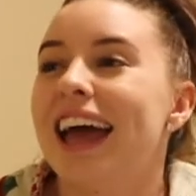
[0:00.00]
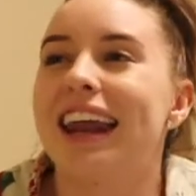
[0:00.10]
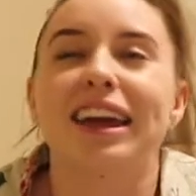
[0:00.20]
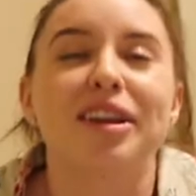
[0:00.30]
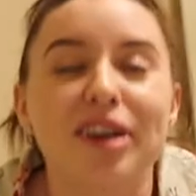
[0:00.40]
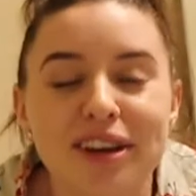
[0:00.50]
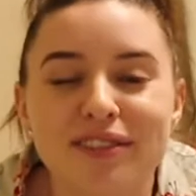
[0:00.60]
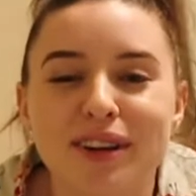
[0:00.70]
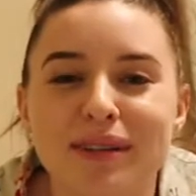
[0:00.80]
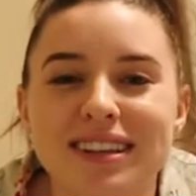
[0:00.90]
And I can already
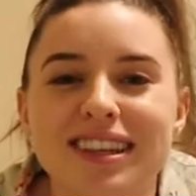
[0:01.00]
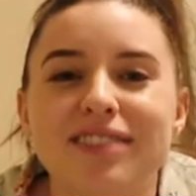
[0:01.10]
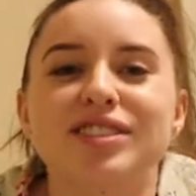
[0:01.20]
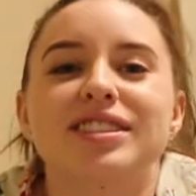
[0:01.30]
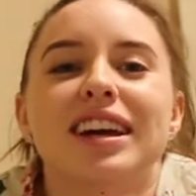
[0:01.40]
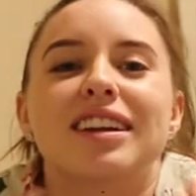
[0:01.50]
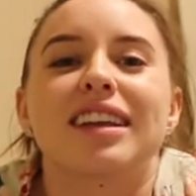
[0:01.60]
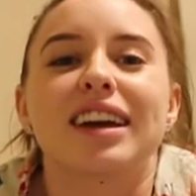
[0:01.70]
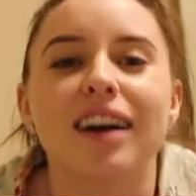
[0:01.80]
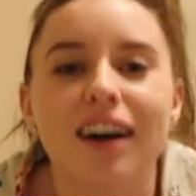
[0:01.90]
feel myself just kind of
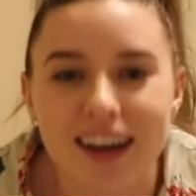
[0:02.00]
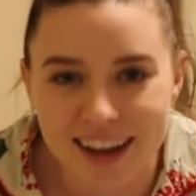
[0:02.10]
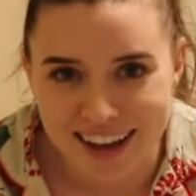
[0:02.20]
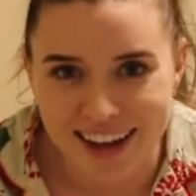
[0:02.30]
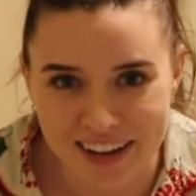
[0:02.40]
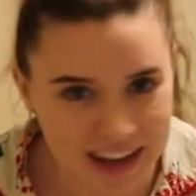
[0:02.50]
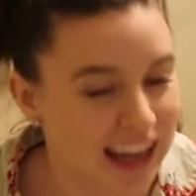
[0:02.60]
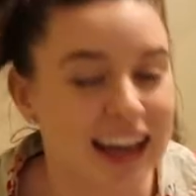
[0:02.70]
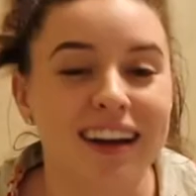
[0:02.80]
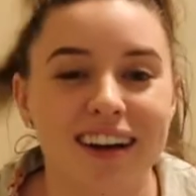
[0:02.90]
like,
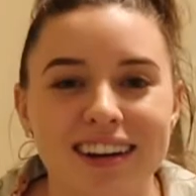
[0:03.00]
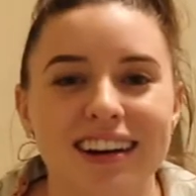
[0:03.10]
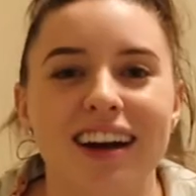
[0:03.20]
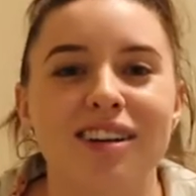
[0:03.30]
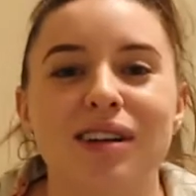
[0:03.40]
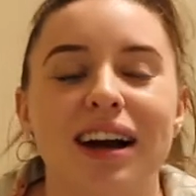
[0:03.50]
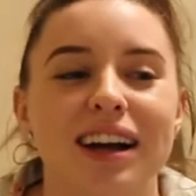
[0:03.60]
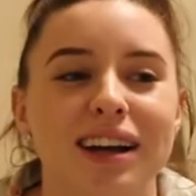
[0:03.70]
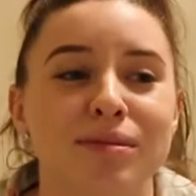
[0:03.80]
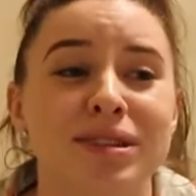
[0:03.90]
okay, I got it out.
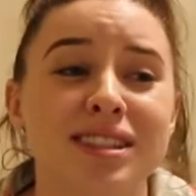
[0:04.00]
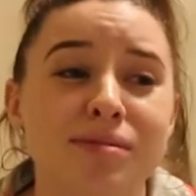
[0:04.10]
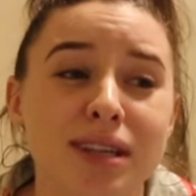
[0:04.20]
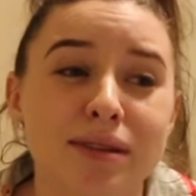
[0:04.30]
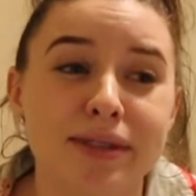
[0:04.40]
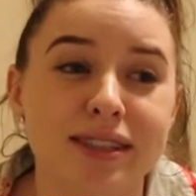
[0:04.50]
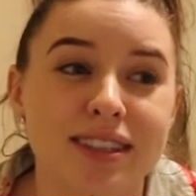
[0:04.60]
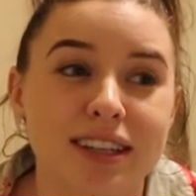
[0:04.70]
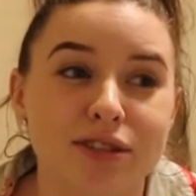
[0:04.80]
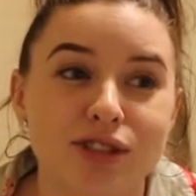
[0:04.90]
And sometimes
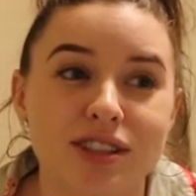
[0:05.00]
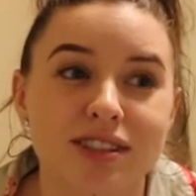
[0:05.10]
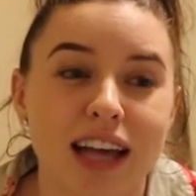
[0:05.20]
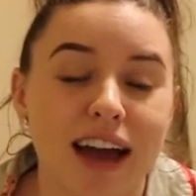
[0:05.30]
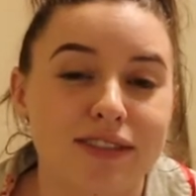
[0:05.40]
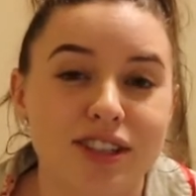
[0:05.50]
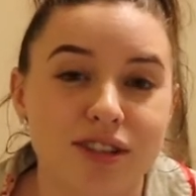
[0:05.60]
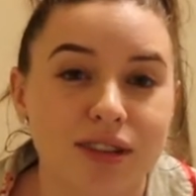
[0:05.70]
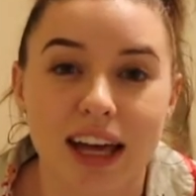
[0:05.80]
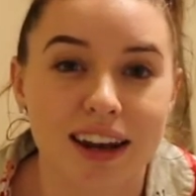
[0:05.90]
you just have to
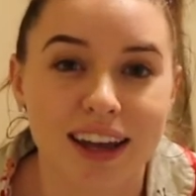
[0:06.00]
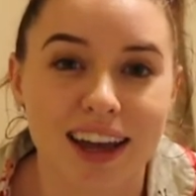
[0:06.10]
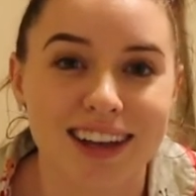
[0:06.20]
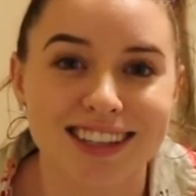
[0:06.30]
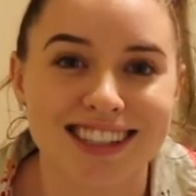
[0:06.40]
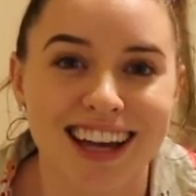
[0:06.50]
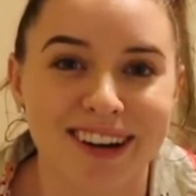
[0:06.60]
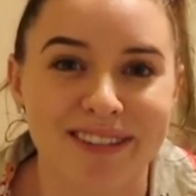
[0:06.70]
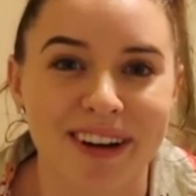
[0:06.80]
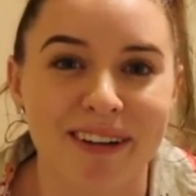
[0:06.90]
do that, I guess. I
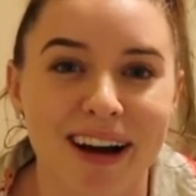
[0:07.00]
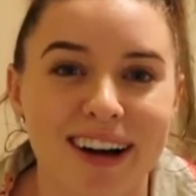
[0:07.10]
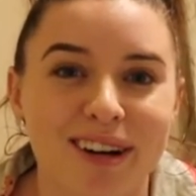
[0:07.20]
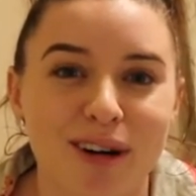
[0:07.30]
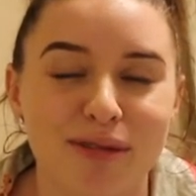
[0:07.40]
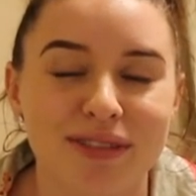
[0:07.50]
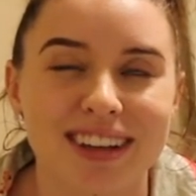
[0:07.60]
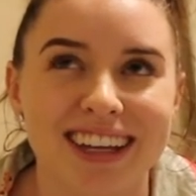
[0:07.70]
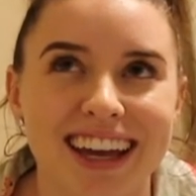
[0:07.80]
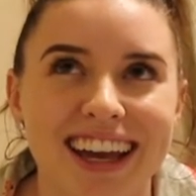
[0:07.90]
don't know.
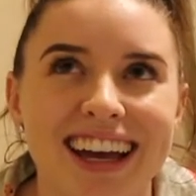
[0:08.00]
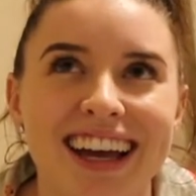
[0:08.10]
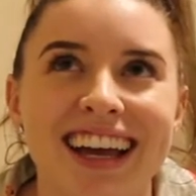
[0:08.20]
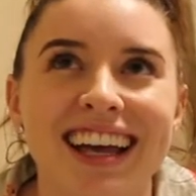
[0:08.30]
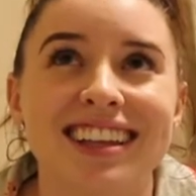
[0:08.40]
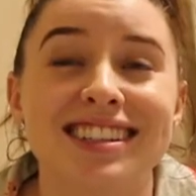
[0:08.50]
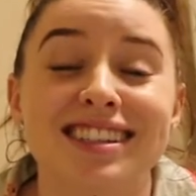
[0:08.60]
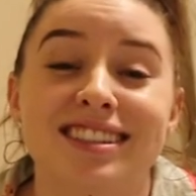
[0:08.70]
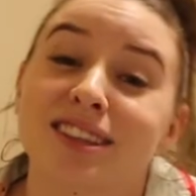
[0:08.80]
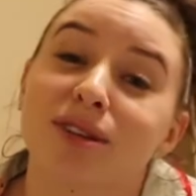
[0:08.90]
Hopefully this
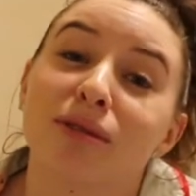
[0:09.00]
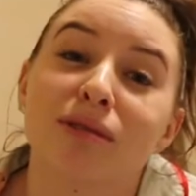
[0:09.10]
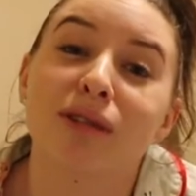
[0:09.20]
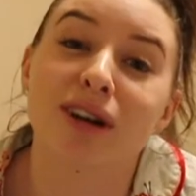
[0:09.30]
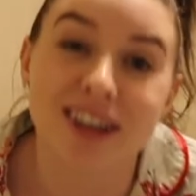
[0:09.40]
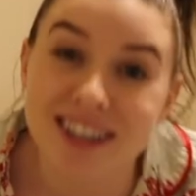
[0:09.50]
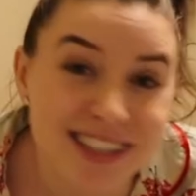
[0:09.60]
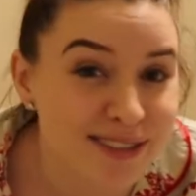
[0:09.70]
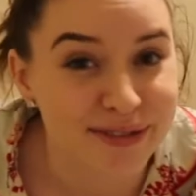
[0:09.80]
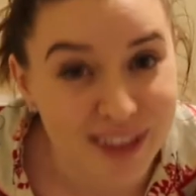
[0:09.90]
isn't the
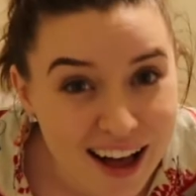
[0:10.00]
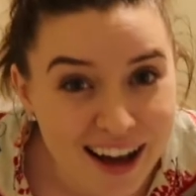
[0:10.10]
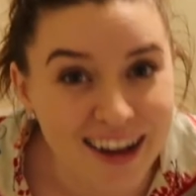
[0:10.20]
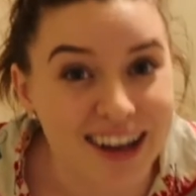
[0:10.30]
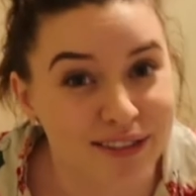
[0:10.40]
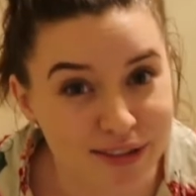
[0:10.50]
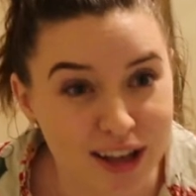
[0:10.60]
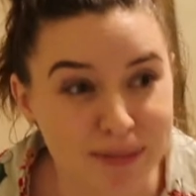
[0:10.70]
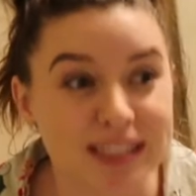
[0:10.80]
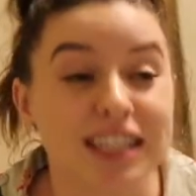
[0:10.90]
worst vlog of
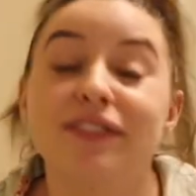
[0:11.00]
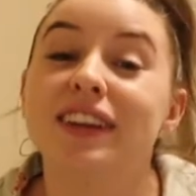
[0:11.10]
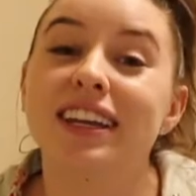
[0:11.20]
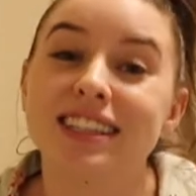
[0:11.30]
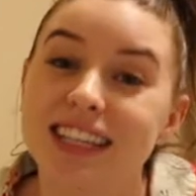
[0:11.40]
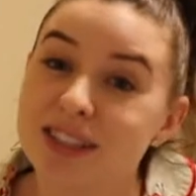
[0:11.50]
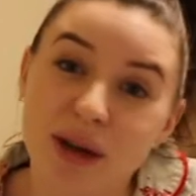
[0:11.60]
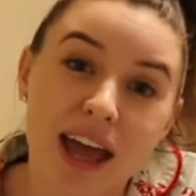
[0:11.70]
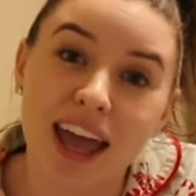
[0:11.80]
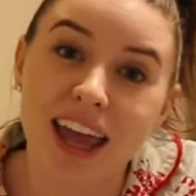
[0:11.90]
Vlogmas. If it is, that's
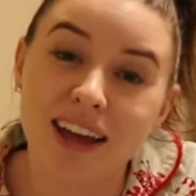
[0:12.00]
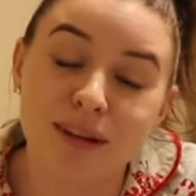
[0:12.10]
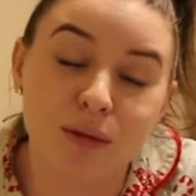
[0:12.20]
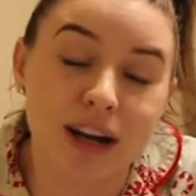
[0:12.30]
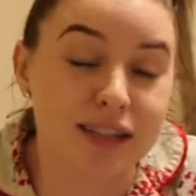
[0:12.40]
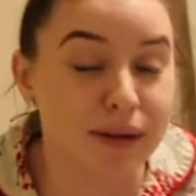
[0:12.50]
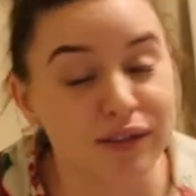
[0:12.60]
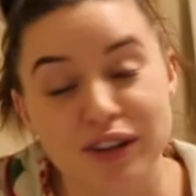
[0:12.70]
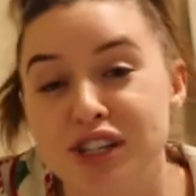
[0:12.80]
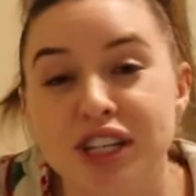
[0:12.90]
okay. It's my
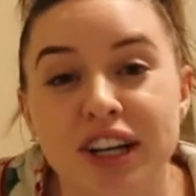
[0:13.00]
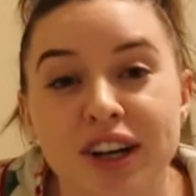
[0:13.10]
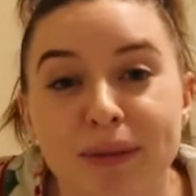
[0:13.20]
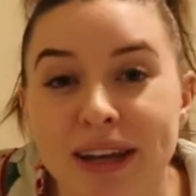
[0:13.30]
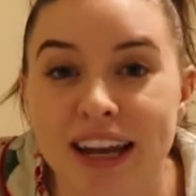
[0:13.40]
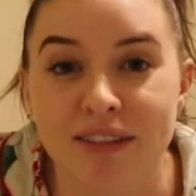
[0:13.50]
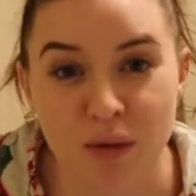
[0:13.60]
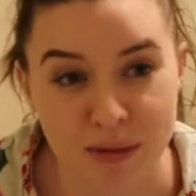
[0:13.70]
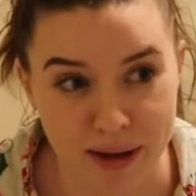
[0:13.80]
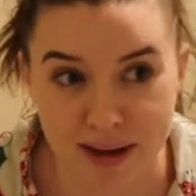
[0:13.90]
first year. We can have
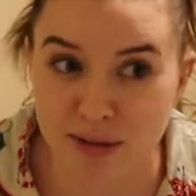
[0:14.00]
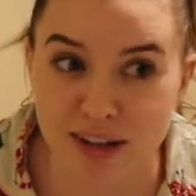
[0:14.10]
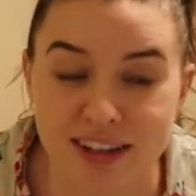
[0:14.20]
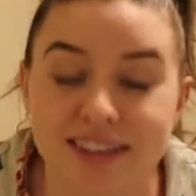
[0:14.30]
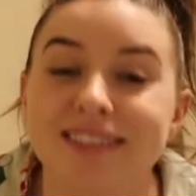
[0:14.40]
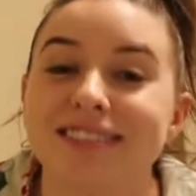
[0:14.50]
one bad one.